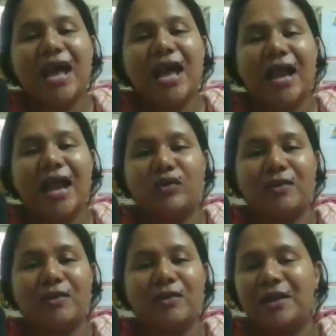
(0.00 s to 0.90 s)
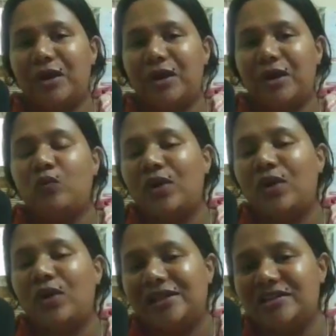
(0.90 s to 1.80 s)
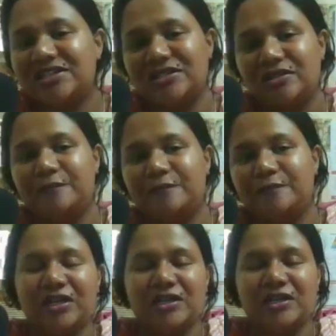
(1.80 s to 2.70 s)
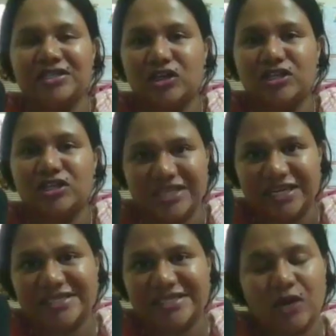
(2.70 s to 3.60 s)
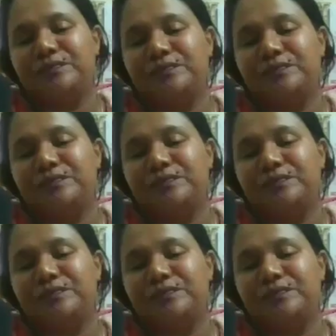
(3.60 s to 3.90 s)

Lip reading: and you can make money while this stock stays down.